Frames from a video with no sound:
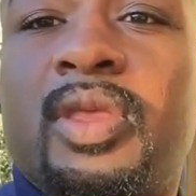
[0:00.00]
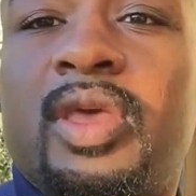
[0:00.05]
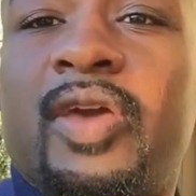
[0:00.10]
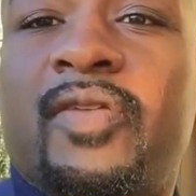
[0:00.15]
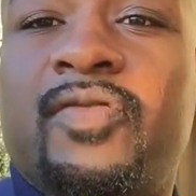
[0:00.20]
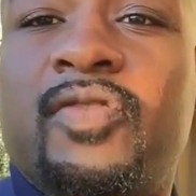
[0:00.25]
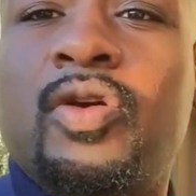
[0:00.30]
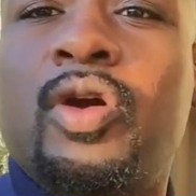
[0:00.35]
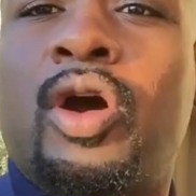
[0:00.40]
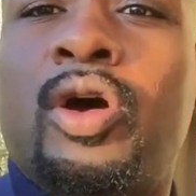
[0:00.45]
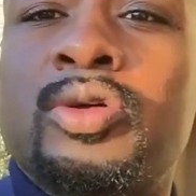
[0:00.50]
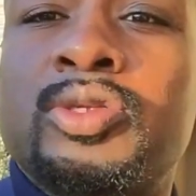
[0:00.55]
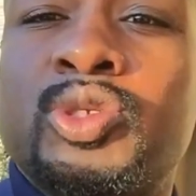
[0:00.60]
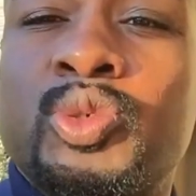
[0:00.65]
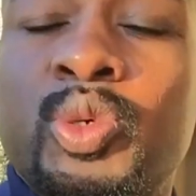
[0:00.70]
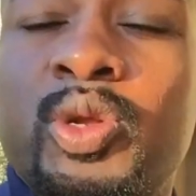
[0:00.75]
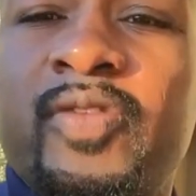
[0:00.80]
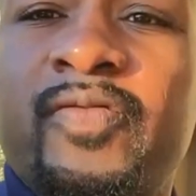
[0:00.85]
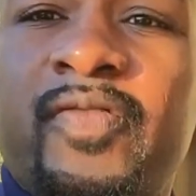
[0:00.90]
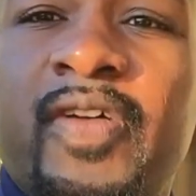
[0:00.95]
If you owe
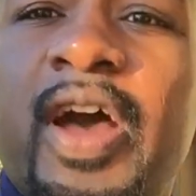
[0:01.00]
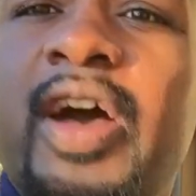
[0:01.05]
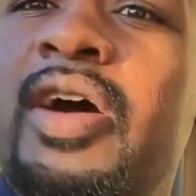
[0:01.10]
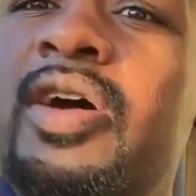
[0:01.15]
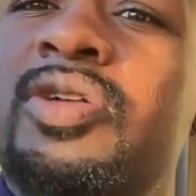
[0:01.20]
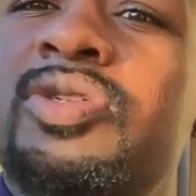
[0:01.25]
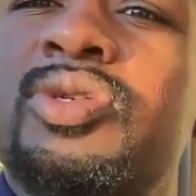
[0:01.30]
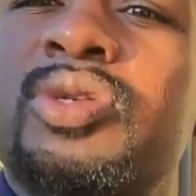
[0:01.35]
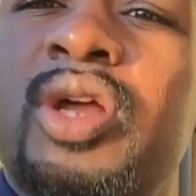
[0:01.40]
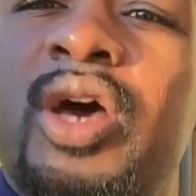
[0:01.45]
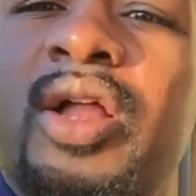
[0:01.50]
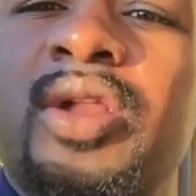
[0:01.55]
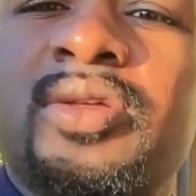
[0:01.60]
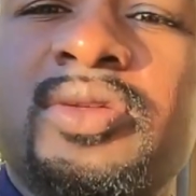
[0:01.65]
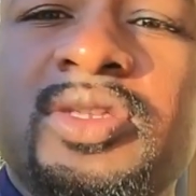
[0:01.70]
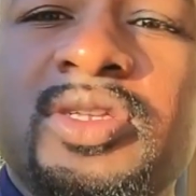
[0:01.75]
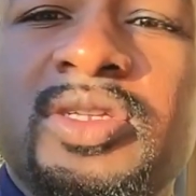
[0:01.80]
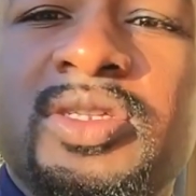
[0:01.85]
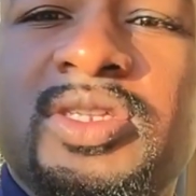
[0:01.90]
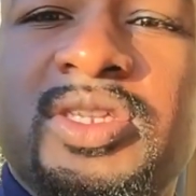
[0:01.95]

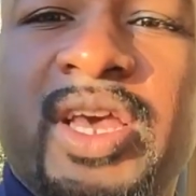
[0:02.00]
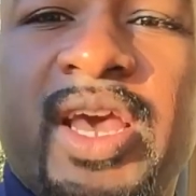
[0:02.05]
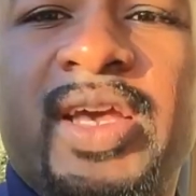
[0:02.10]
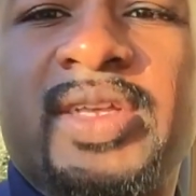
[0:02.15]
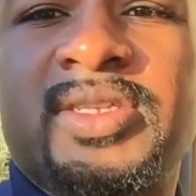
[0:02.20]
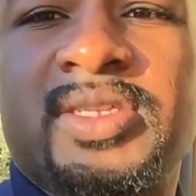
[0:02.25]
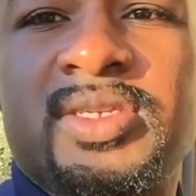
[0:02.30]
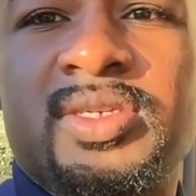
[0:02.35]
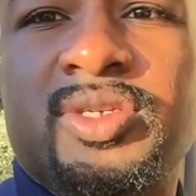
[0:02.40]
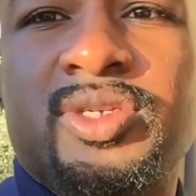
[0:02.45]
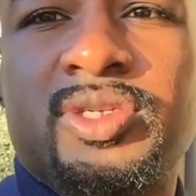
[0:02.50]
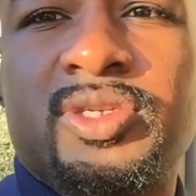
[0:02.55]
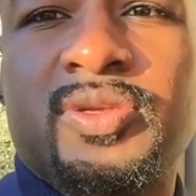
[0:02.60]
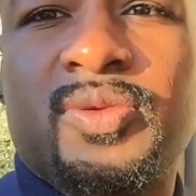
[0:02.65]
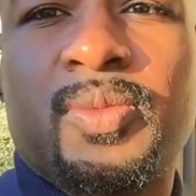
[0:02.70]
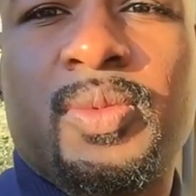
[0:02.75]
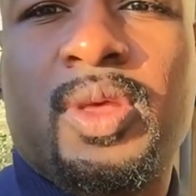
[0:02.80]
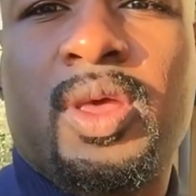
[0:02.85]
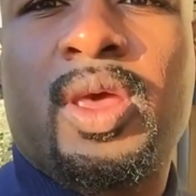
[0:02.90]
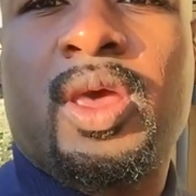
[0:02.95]
$2,500 in taxes
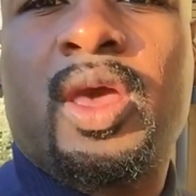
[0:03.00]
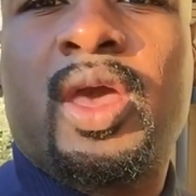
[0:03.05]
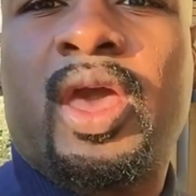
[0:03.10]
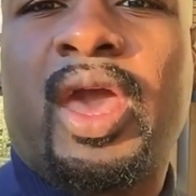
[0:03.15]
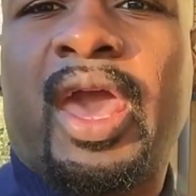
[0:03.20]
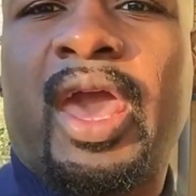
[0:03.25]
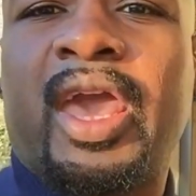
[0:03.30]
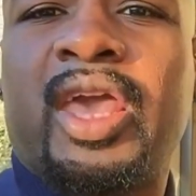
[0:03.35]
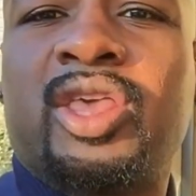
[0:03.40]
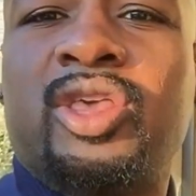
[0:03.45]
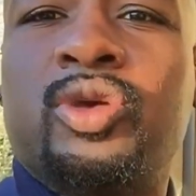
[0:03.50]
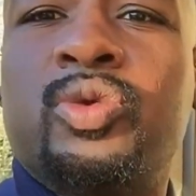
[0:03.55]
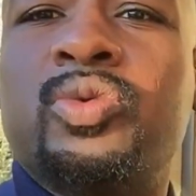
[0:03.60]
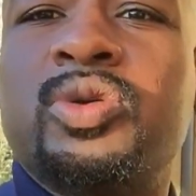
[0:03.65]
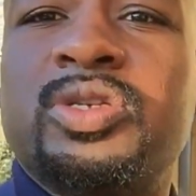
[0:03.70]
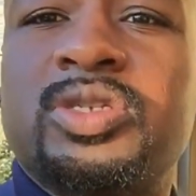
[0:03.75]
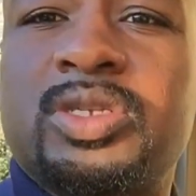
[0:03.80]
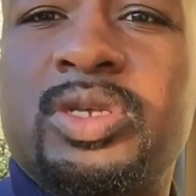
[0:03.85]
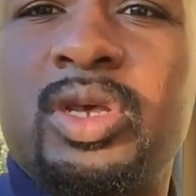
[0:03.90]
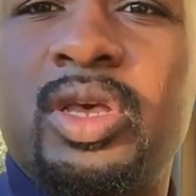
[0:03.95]
and you
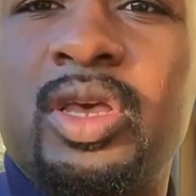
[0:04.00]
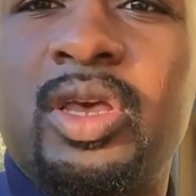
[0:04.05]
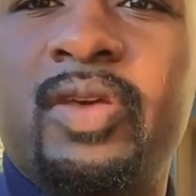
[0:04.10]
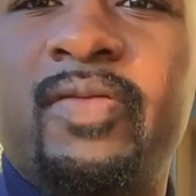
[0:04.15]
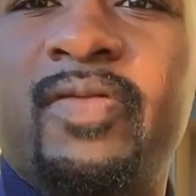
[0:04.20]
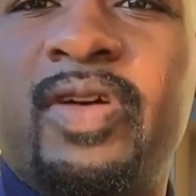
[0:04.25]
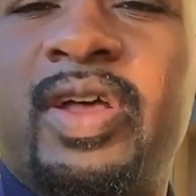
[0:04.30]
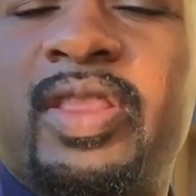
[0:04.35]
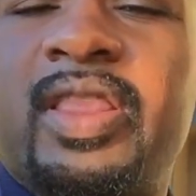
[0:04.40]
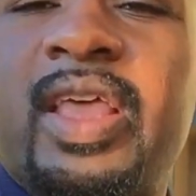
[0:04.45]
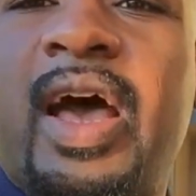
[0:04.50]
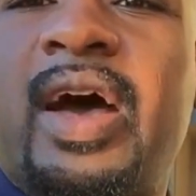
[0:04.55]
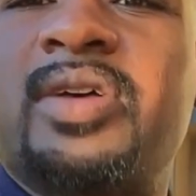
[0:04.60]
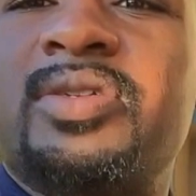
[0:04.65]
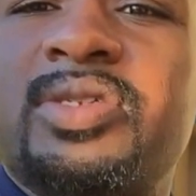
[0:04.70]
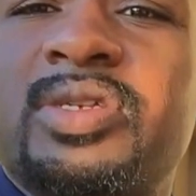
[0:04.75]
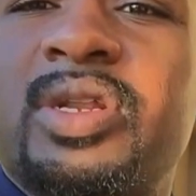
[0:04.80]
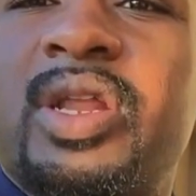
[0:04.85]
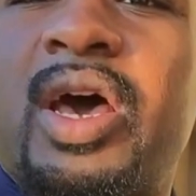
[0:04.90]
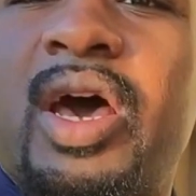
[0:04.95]
receive
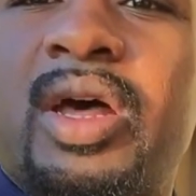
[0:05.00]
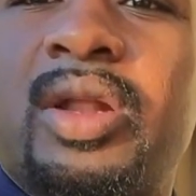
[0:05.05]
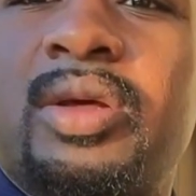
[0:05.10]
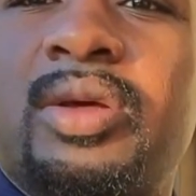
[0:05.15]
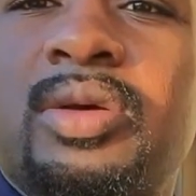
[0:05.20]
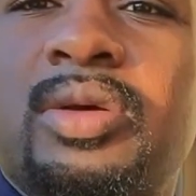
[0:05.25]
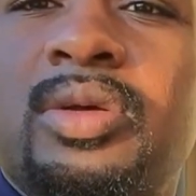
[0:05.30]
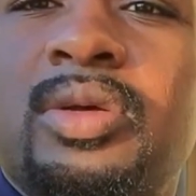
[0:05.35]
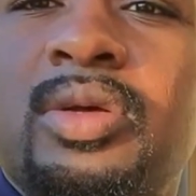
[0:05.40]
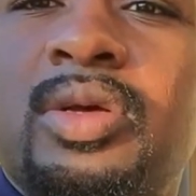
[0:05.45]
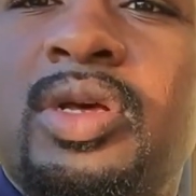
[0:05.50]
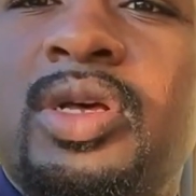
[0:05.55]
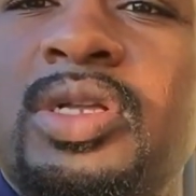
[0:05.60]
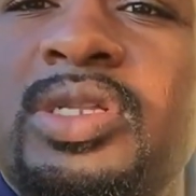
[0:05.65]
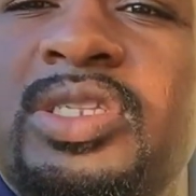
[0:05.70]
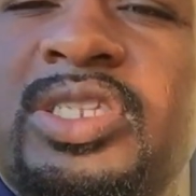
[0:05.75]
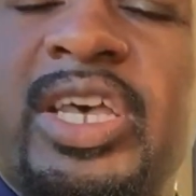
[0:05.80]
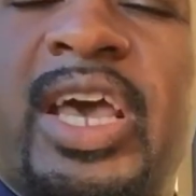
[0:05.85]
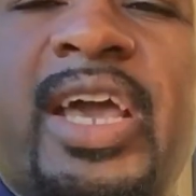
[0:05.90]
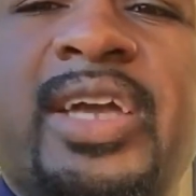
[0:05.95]
$1,000
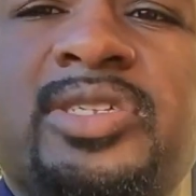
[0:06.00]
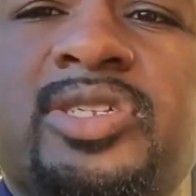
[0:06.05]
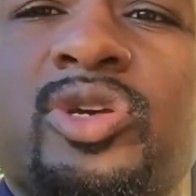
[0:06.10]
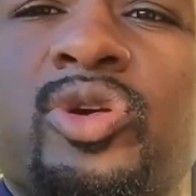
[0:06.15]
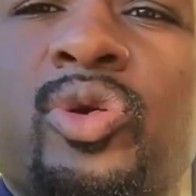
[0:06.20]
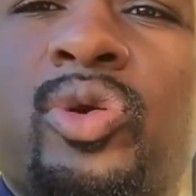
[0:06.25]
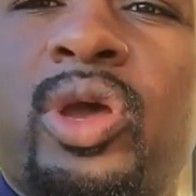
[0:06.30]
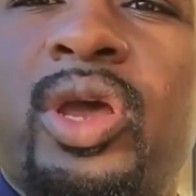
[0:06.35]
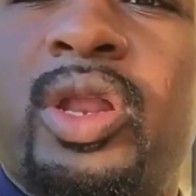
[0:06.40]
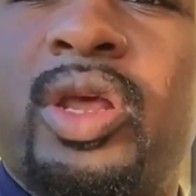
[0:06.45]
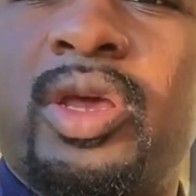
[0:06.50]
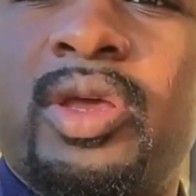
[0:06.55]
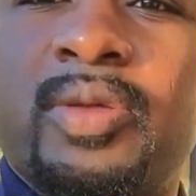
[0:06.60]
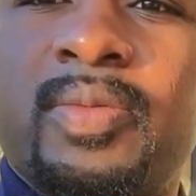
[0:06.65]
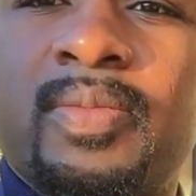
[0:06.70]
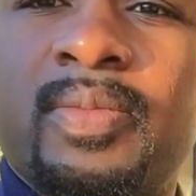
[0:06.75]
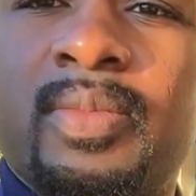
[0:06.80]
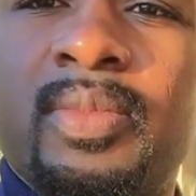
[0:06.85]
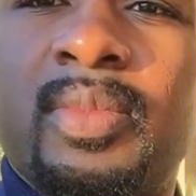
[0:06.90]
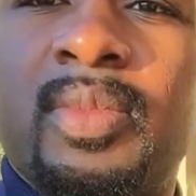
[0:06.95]
tax credit,
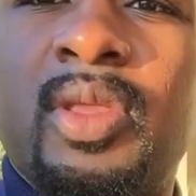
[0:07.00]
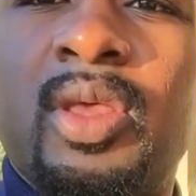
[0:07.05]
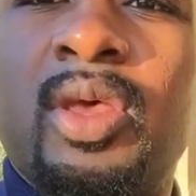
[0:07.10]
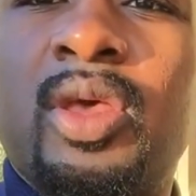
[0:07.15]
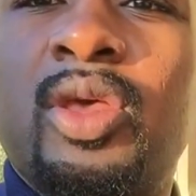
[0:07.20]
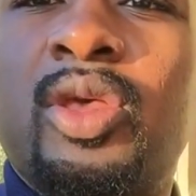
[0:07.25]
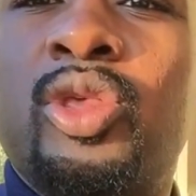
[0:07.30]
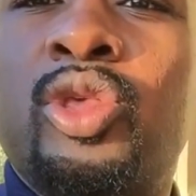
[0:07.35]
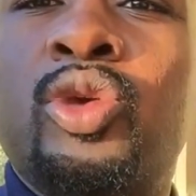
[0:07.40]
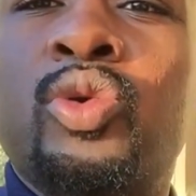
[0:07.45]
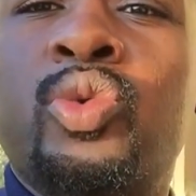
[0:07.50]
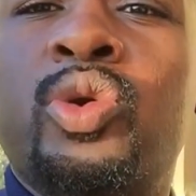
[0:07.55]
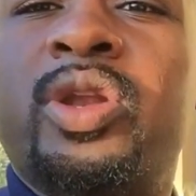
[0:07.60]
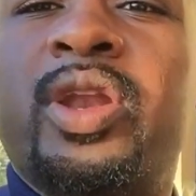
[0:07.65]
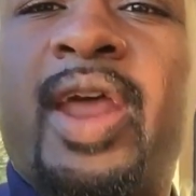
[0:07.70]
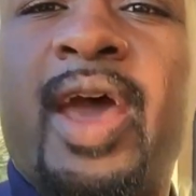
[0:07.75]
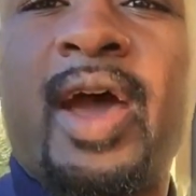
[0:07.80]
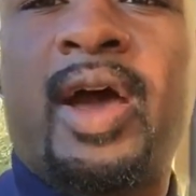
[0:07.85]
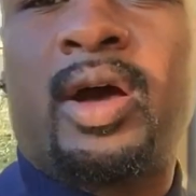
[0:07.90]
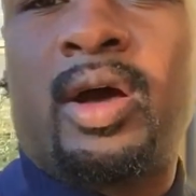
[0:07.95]
you will
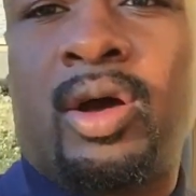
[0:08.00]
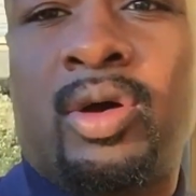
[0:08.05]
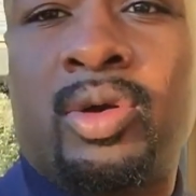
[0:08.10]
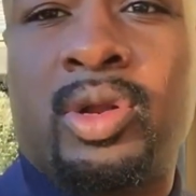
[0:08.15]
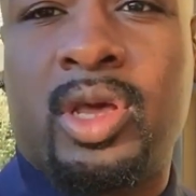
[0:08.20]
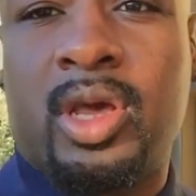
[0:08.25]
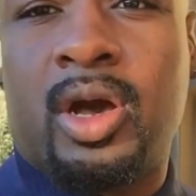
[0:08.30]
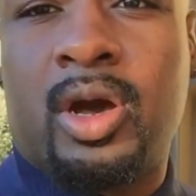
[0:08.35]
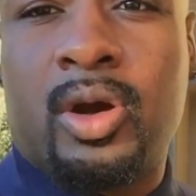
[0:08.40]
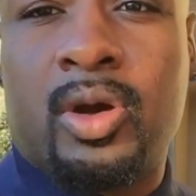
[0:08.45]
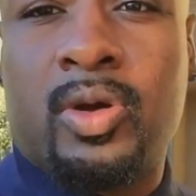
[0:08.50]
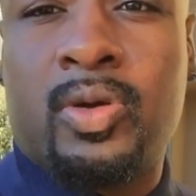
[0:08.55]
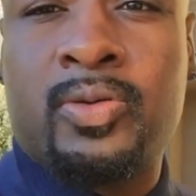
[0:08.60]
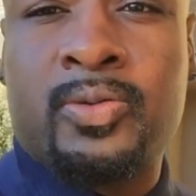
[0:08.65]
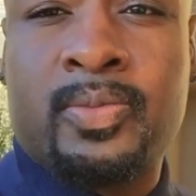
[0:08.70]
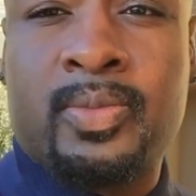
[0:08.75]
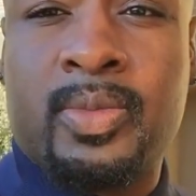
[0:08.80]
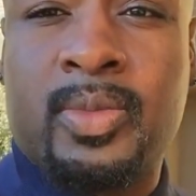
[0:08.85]
now only owe